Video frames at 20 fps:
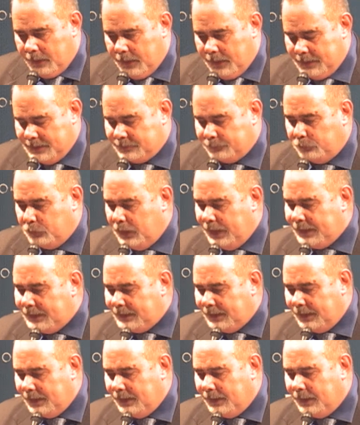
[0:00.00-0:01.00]
it's
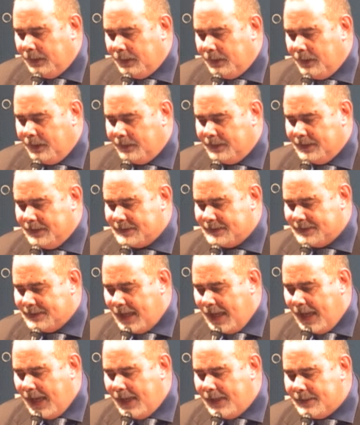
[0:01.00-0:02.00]
written, the
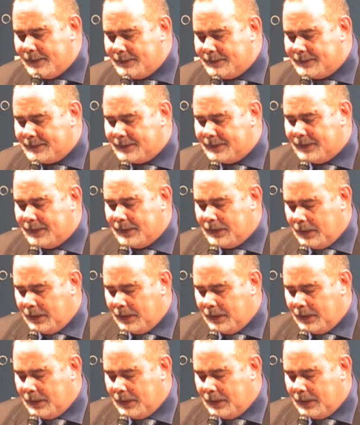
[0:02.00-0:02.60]
saints